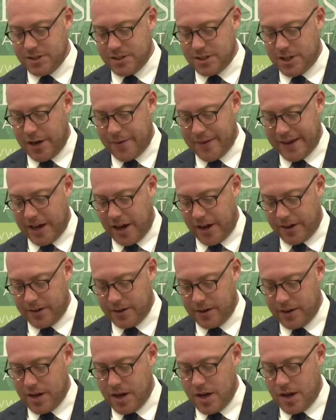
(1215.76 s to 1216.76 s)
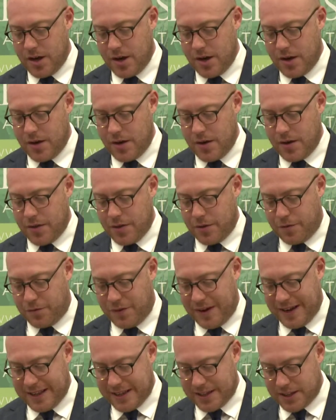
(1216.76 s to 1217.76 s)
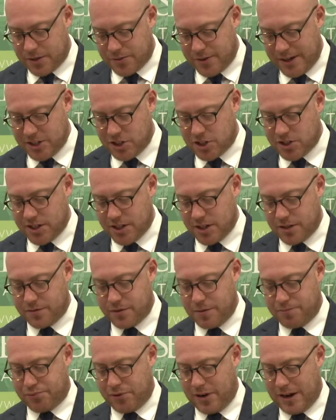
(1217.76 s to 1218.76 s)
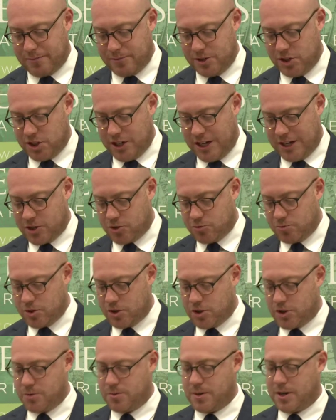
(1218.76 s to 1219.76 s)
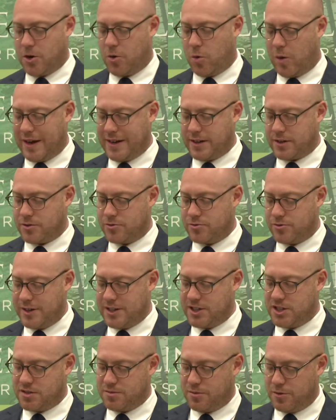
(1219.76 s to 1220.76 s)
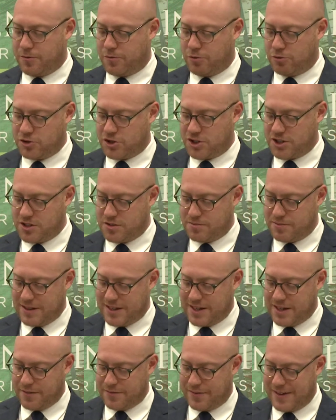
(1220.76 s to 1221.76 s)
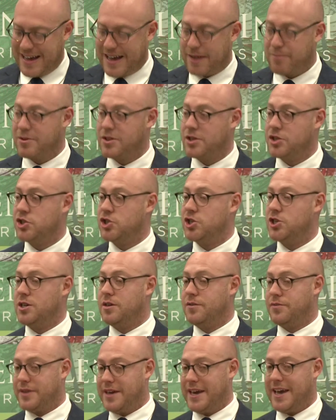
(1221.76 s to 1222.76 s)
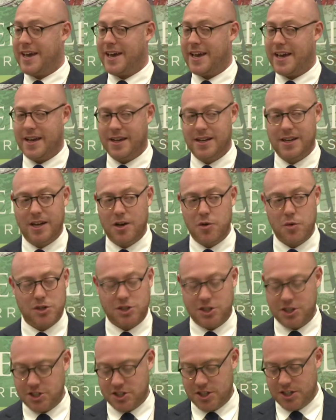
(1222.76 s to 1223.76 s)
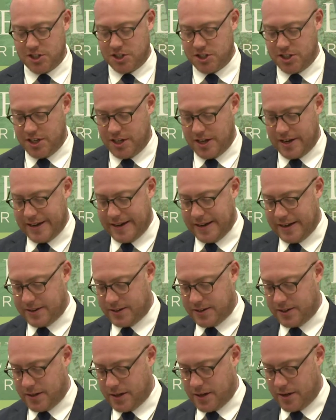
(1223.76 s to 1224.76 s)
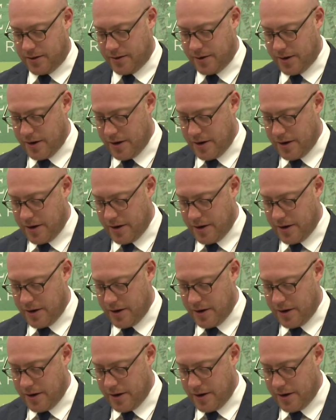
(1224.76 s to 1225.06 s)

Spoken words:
Going on, the failing in the reasoning of the primary judge was to equate reasonable foreseeability of harm with a duty of care, which is easy to do.